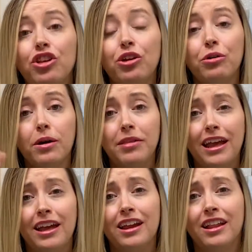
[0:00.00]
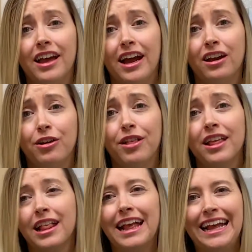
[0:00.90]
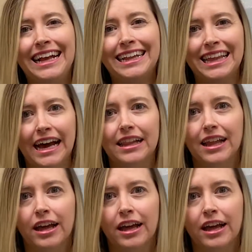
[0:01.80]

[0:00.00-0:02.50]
to obtain a diagnosis and that